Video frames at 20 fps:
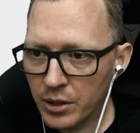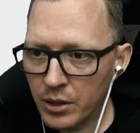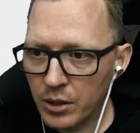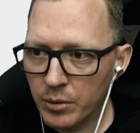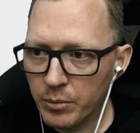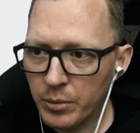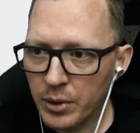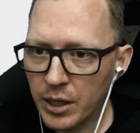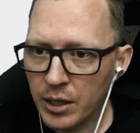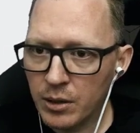
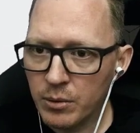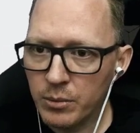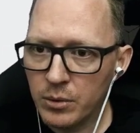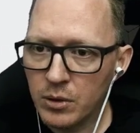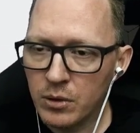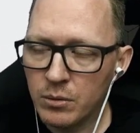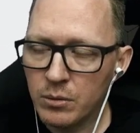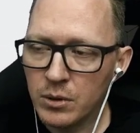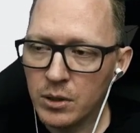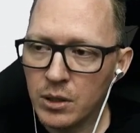
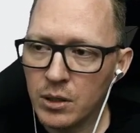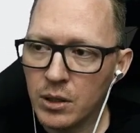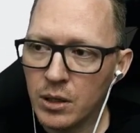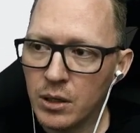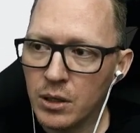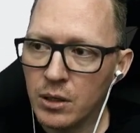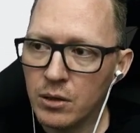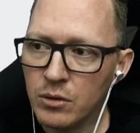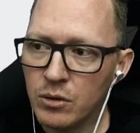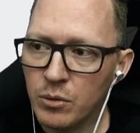compatible with
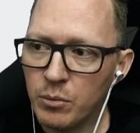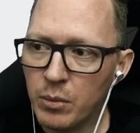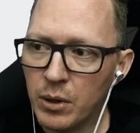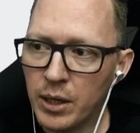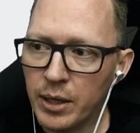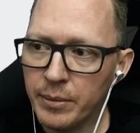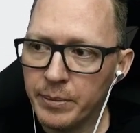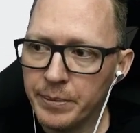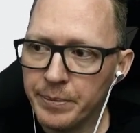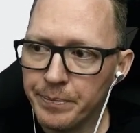the
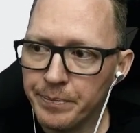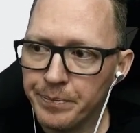Sublime.